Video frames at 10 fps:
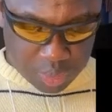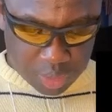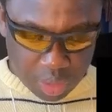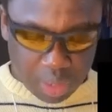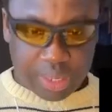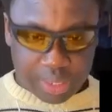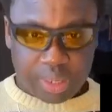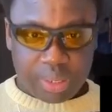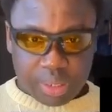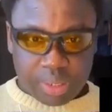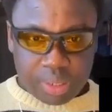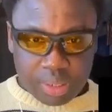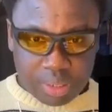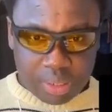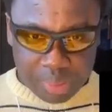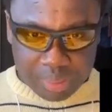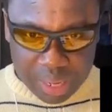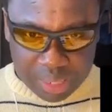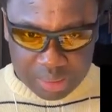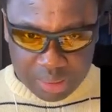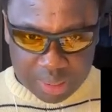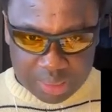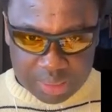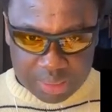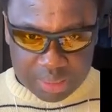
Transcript: Okay, yeah, I'm gonna ask the Collins.